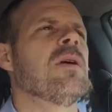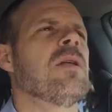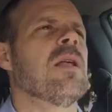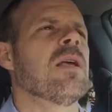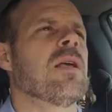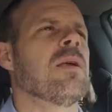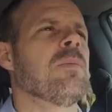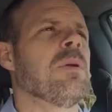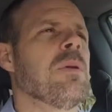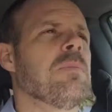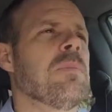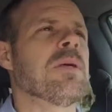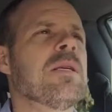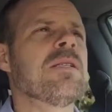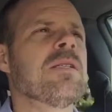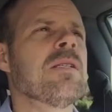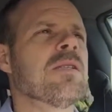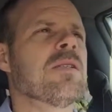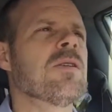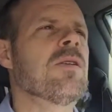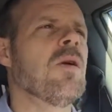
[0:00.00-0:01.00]
It could be
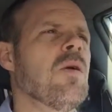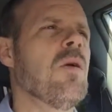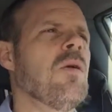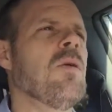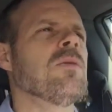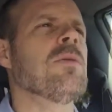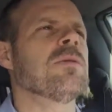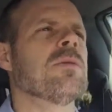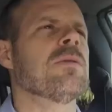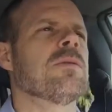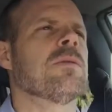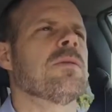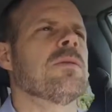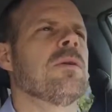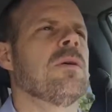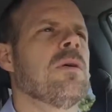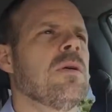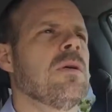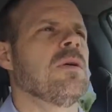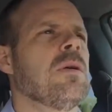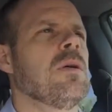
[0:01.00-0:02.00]
business goals.
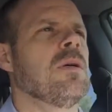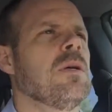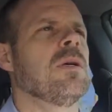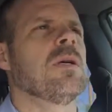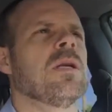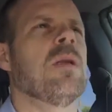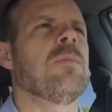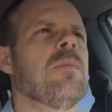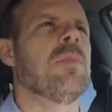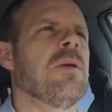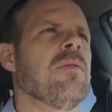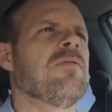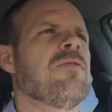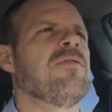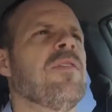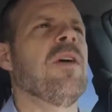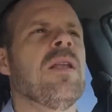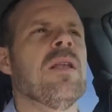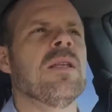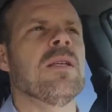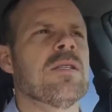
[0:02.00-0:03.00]
It could be
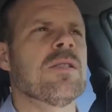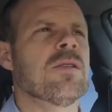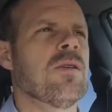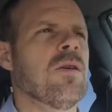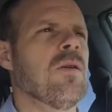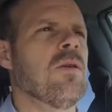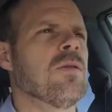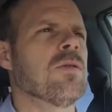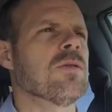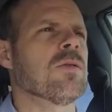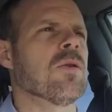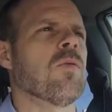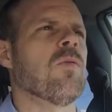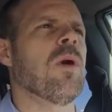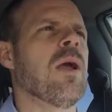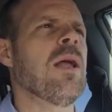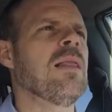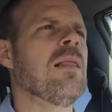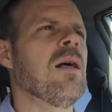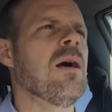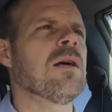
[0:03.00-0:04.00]
fitness goals or
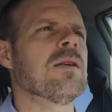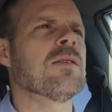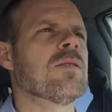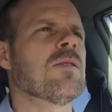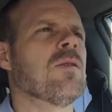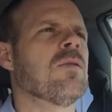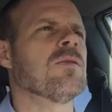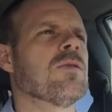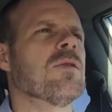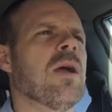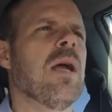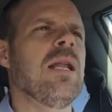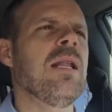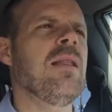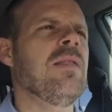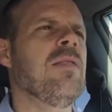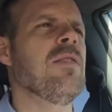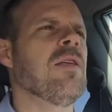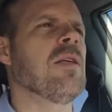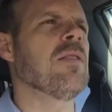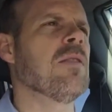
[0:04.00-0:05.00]
weight loss goals, or
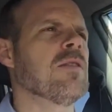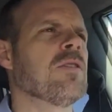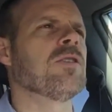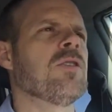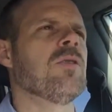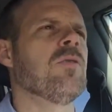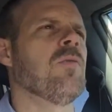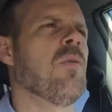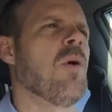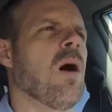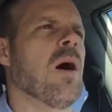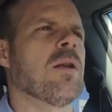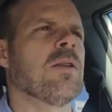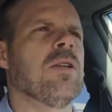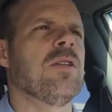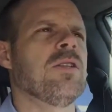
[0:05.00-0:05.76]
anything that you want.